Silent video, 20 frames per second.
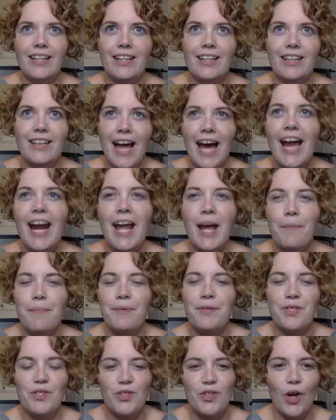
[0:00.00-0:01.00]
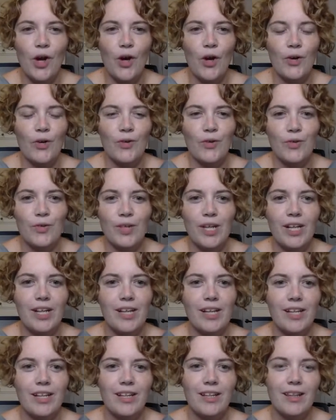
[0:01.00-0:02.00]
that episode,
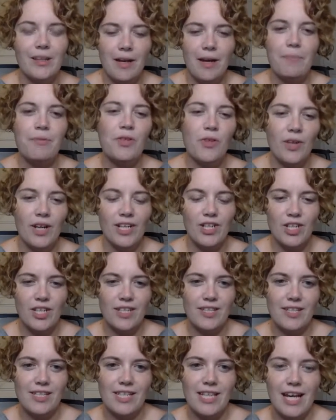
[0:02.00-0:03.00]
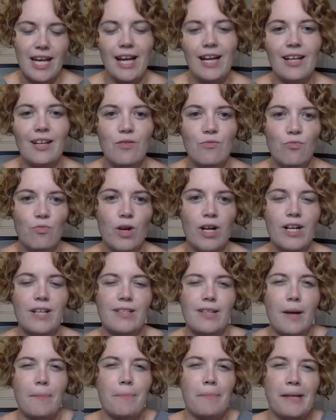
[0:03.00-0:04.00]
the episode I just did,
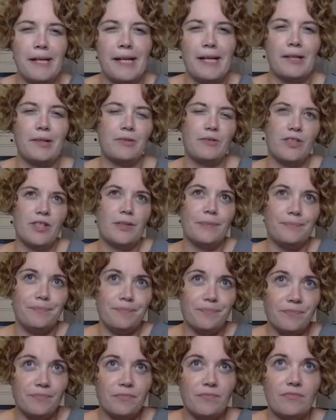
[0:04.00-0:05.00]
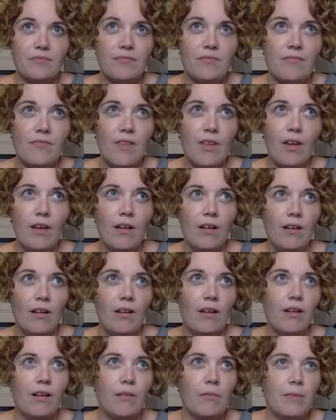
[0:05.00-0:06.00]
was about
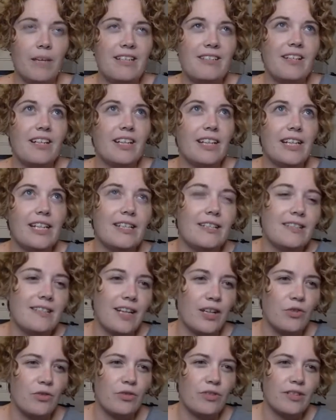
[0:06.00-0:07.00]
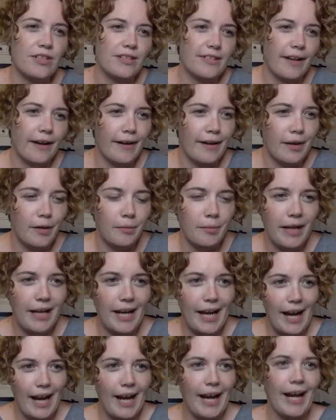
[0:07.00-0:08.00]
basically sexual entitlement
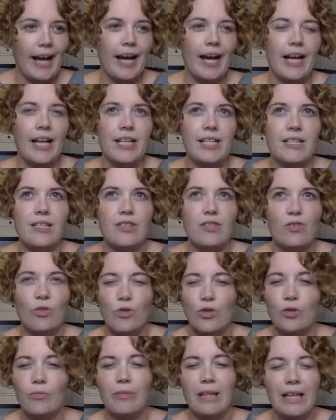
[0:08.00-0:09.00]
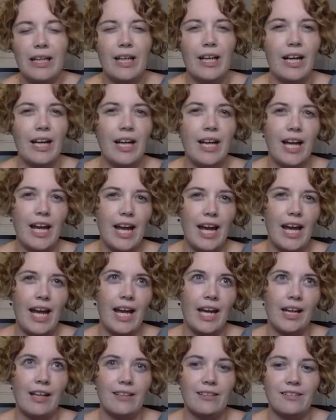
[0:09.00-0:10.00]
and social media
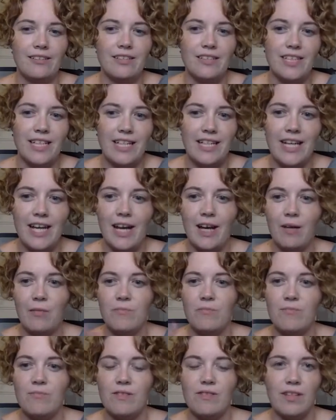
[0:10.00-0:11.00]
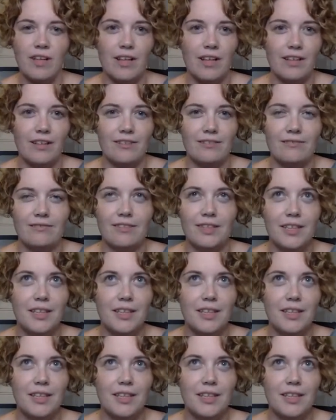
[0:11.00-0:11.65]
and DMs and